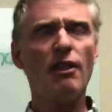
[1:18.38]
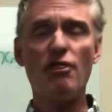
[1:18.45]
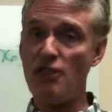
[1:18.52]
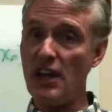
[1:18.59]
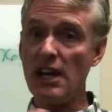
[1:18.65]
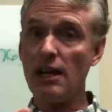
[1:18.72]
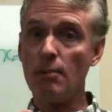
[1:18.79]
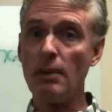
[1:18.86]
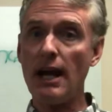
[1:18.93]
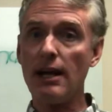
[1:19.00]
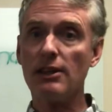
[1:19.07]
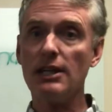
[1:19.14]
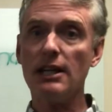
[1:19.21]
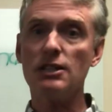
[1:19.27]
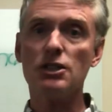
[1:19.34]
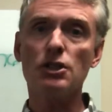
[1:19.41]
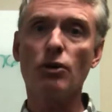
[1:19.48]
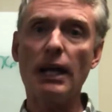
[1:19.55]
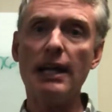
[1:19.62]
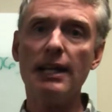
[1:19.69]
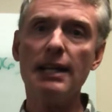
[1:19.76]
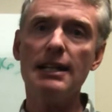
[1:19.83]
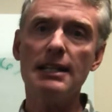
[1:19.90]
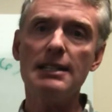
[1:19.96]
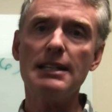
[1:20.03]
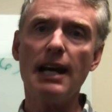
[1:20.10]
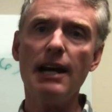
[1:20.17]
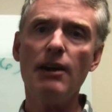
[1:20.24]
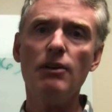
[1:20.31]
thing back then, so getting into
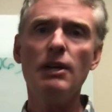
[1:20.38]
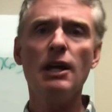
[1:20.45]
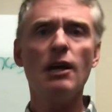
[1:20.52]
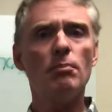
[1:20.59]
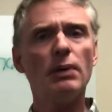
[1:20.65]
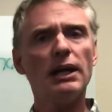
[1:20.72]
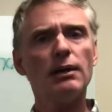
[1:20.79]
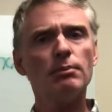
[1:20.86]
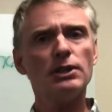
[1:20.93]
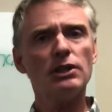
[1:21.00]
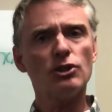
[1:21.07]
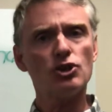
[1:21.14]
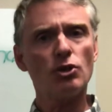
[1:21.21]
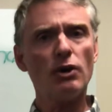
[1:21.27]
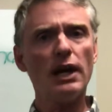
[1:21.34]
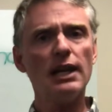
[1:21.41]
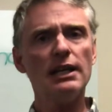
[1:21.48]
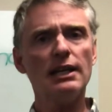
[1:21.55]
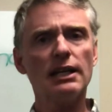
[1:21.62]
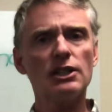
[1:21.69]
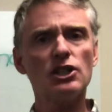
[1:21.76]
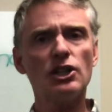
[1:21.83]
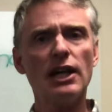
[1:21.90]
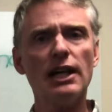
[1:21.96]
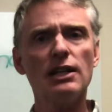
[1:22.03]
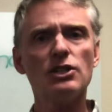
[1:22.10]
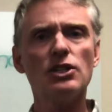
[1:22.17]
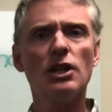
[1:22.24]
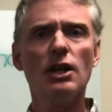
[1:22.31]
town, being able to trade and
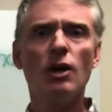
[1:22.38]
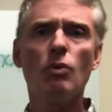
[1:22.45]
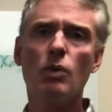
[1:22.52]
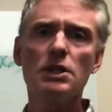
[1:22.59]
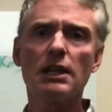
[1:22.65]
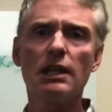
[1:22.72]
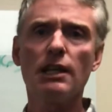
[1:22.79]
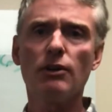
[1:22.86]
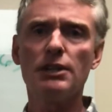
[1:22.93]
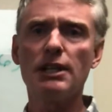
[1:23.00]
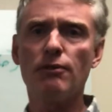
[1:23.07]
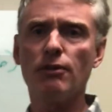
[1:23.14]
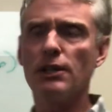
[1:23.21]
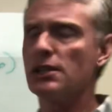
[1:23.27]
exchange was a little different.